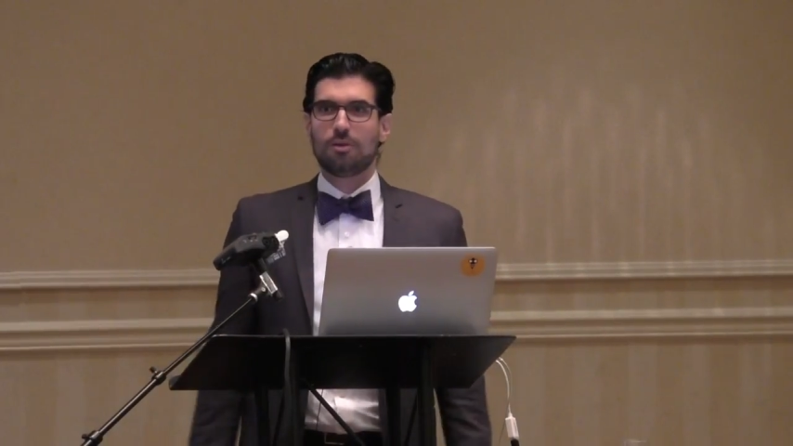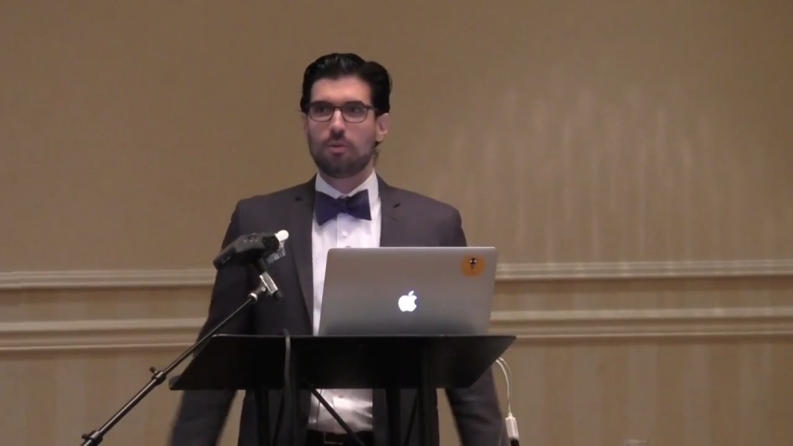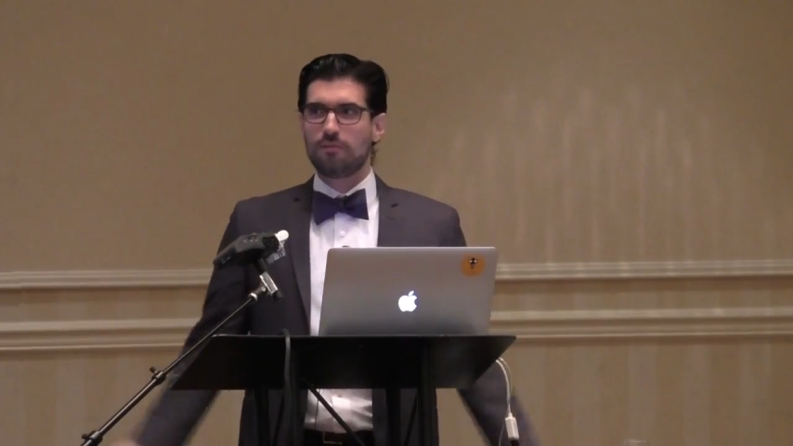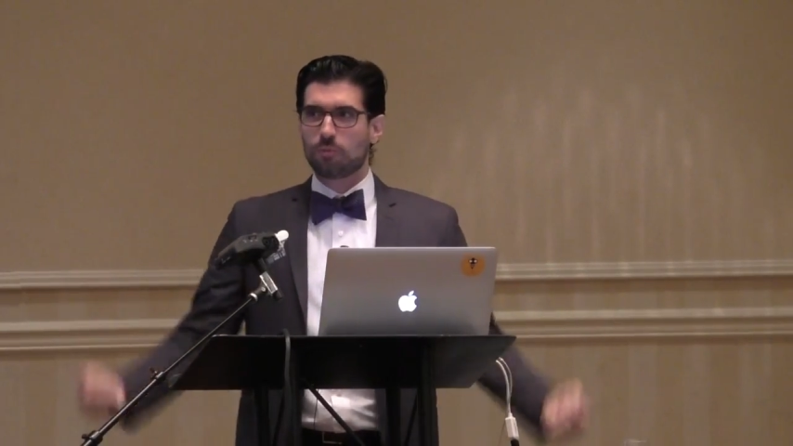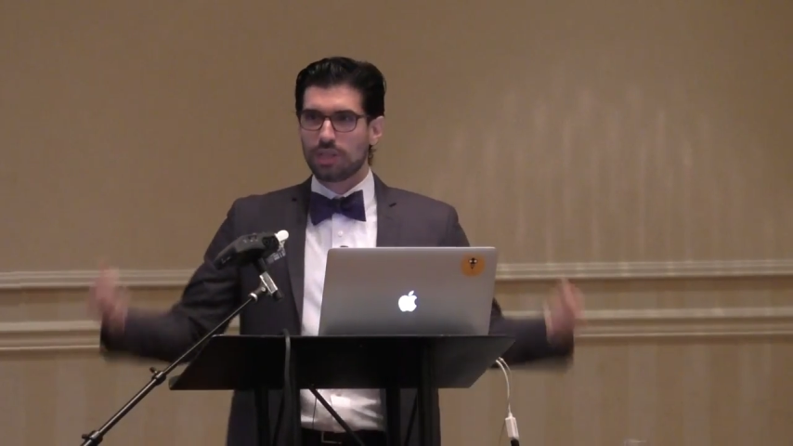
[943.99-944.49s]

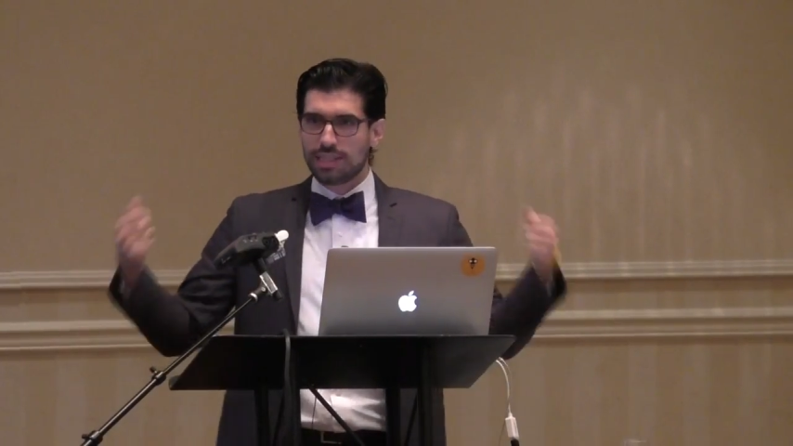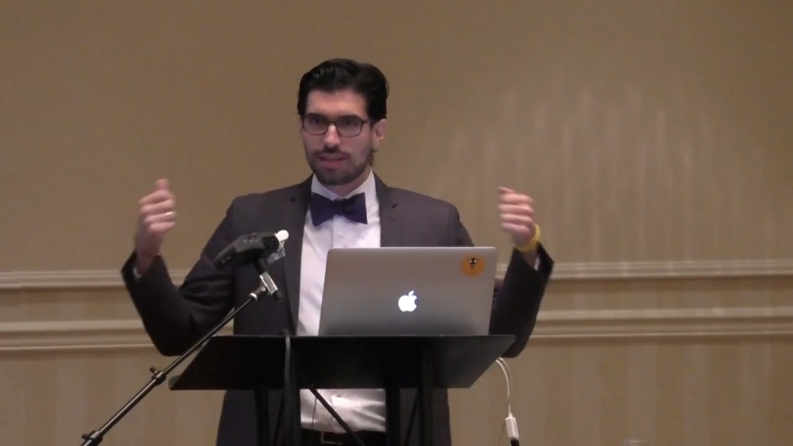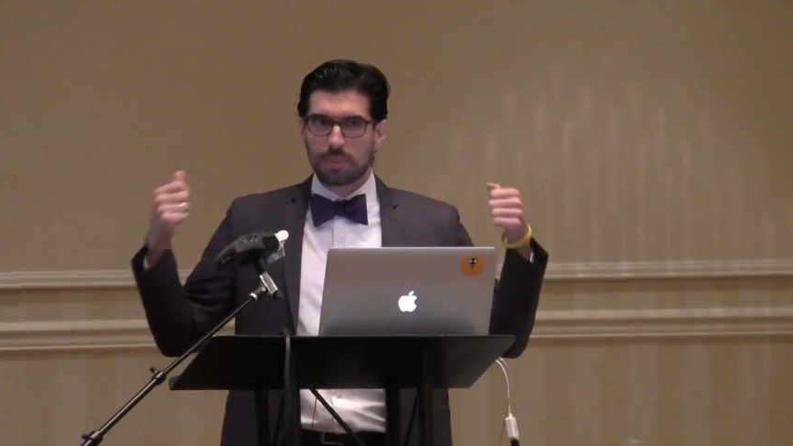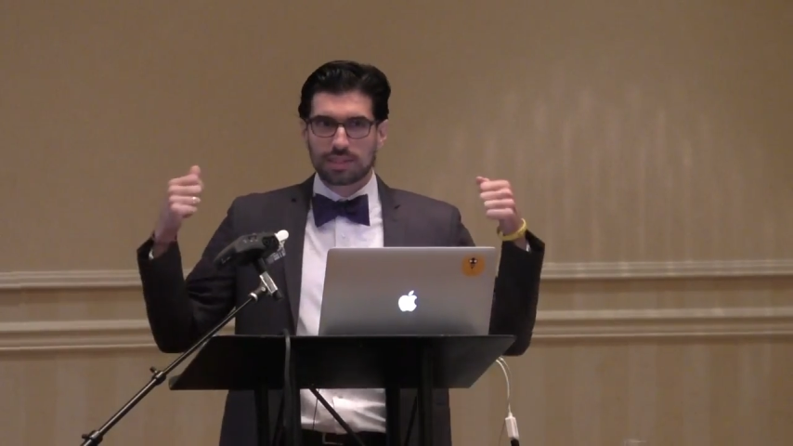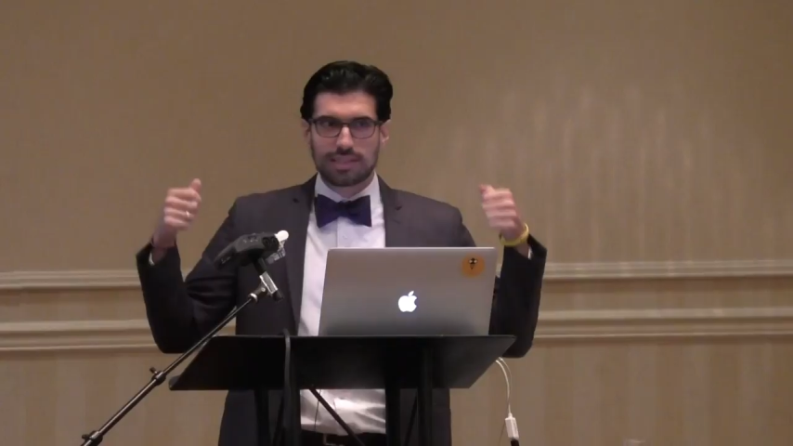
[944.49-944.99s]
We've really
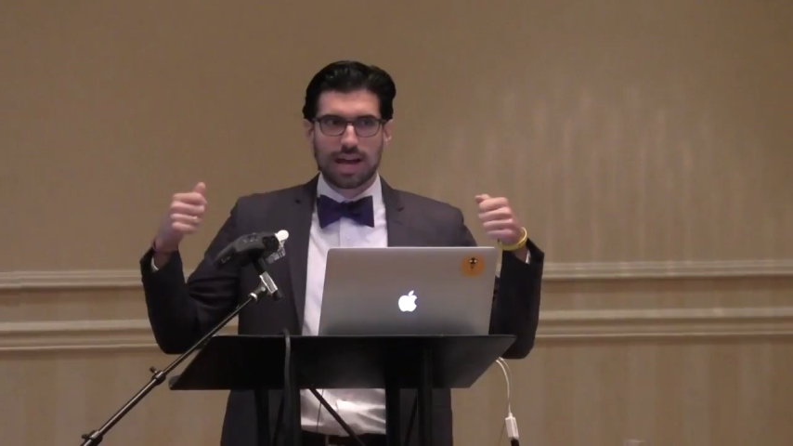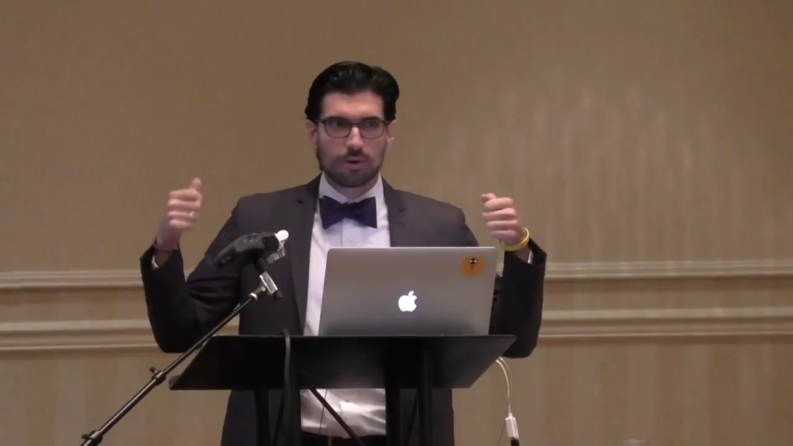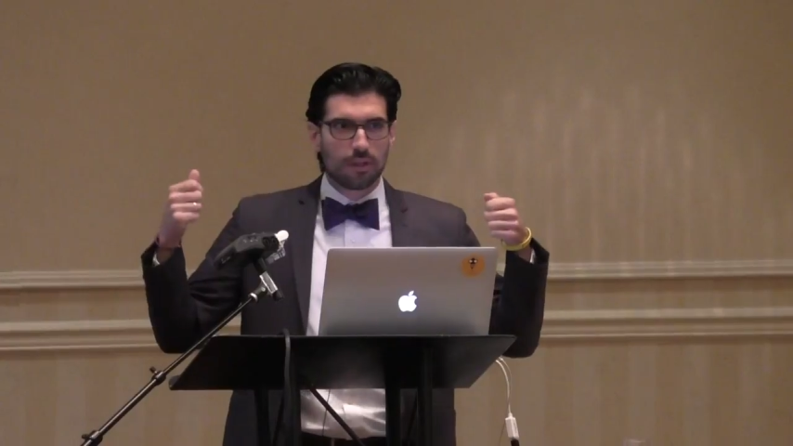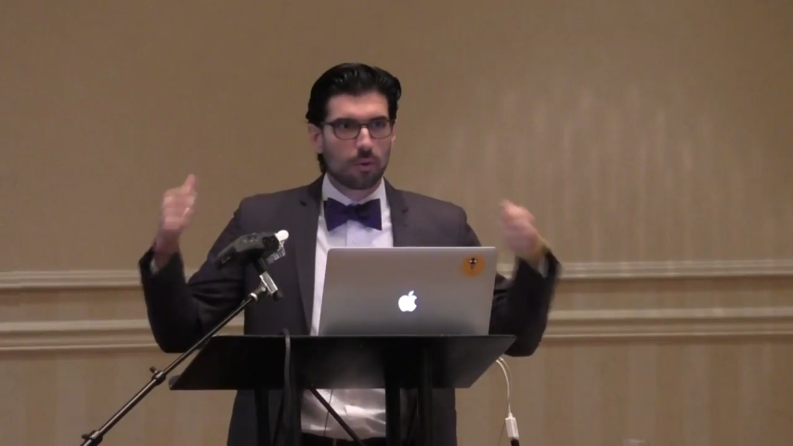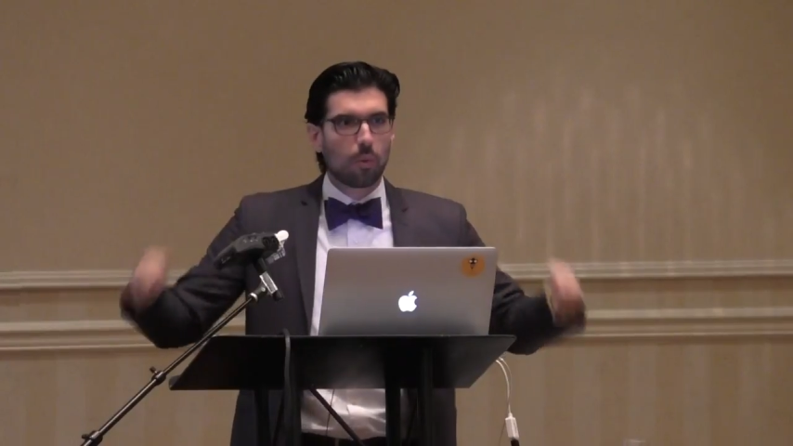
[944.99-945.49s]
doubled
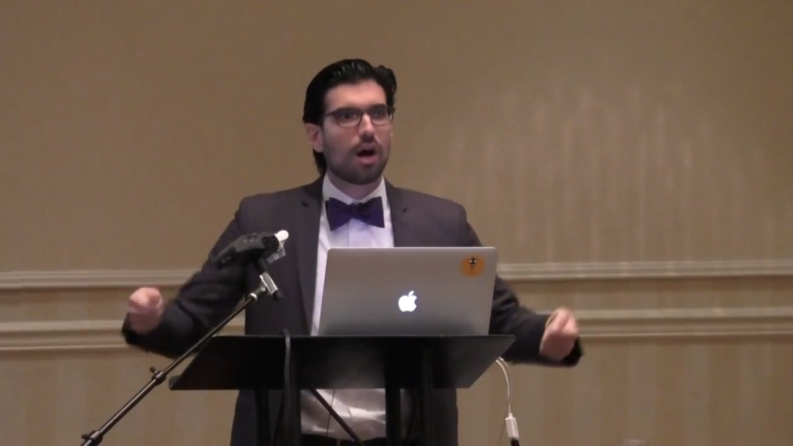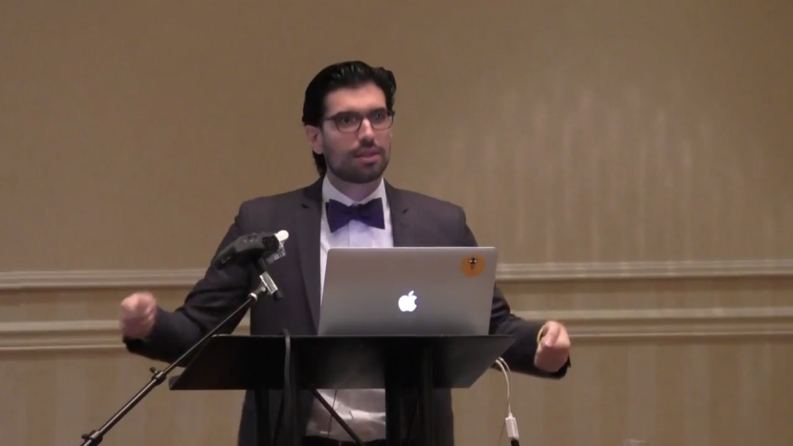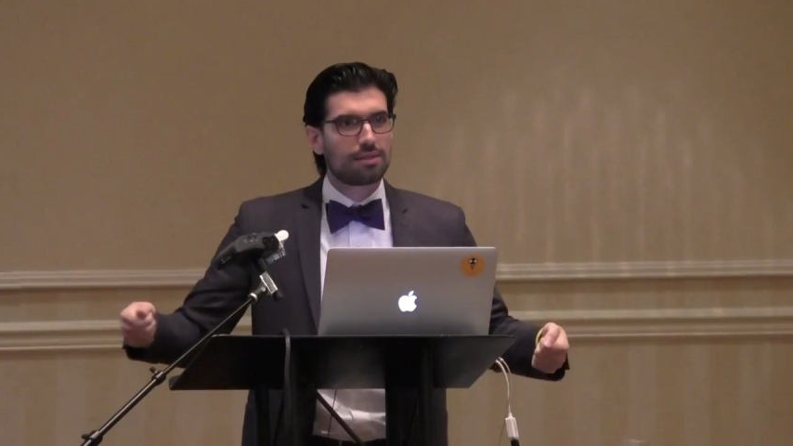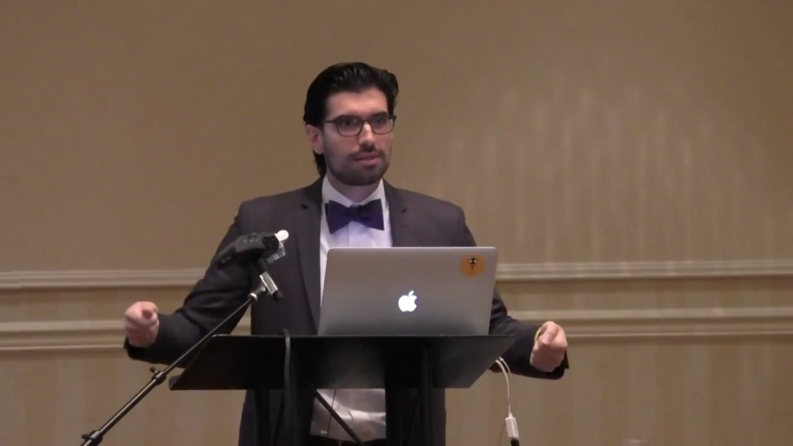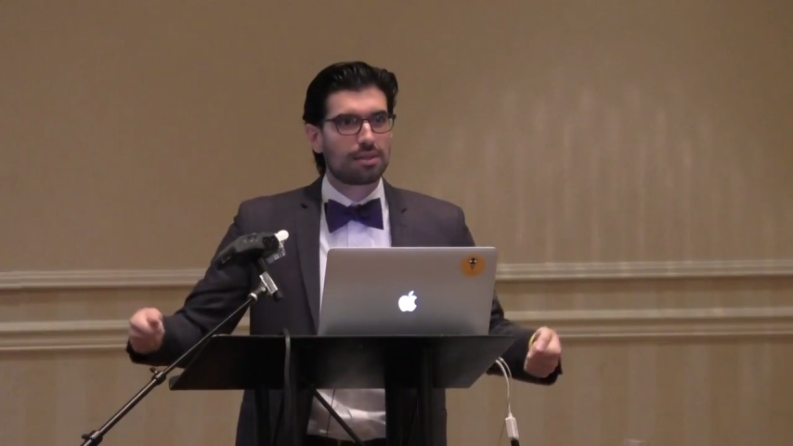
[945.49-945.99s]
down on the
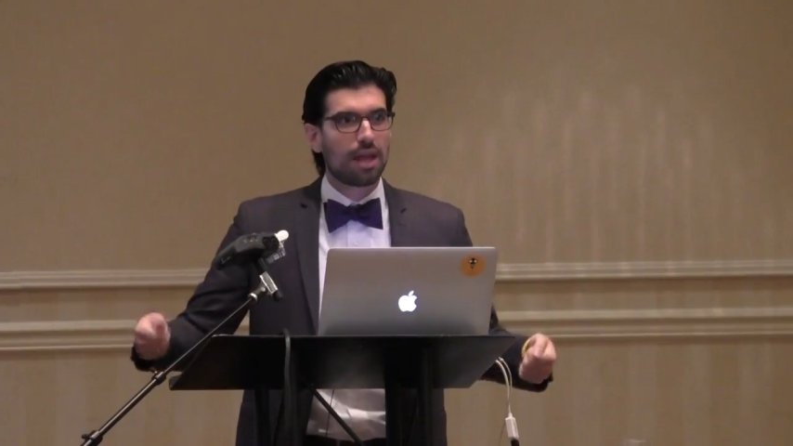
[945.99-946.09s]
what's